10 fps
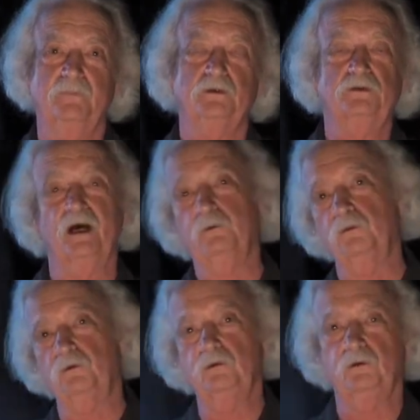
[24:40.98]

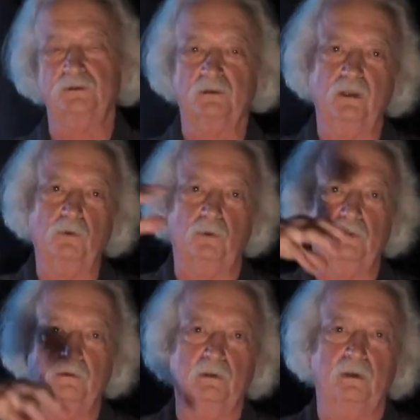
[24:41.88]
Childwin threw his
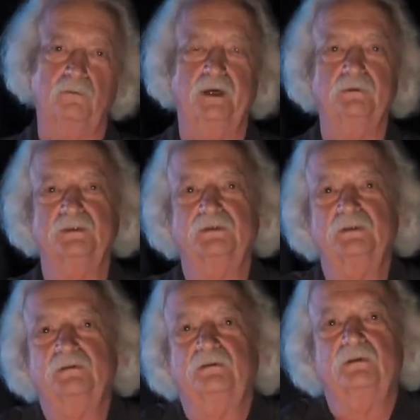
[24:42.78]
cloak around his
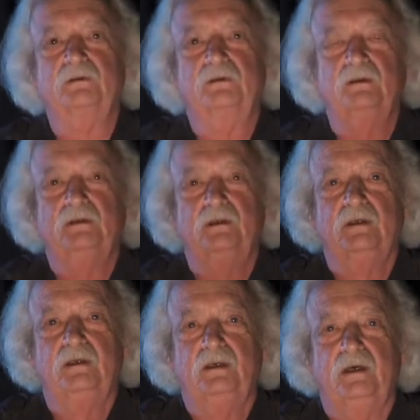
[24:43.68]
sister,
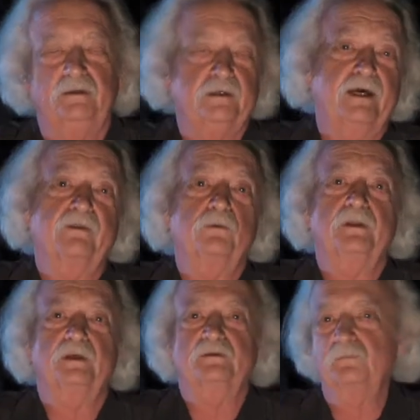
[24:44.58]
and together
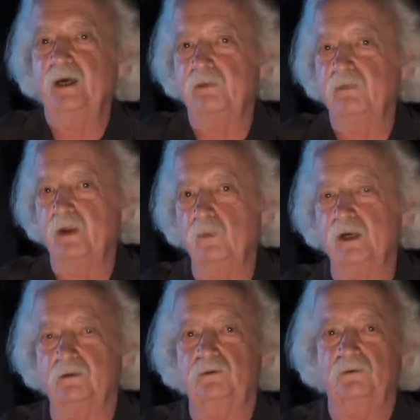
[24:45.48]
with his men they
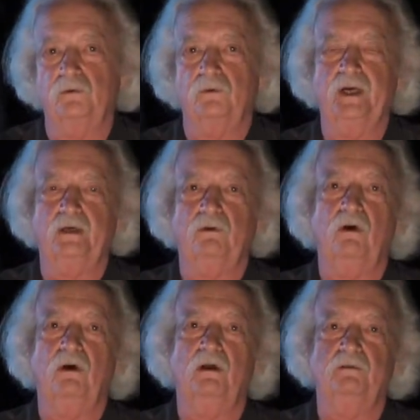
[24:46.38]
went to the great
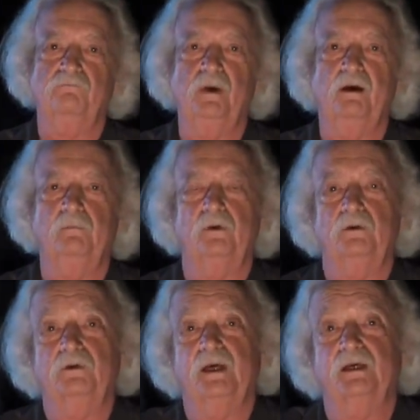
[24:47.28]
hall of
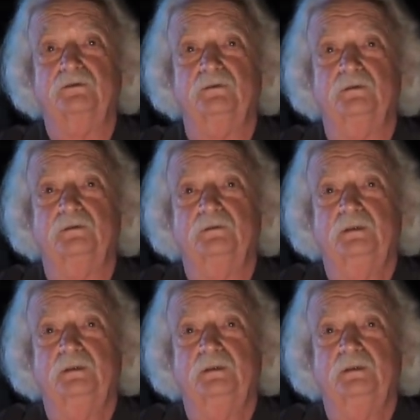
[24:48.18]
Bamborough Castle.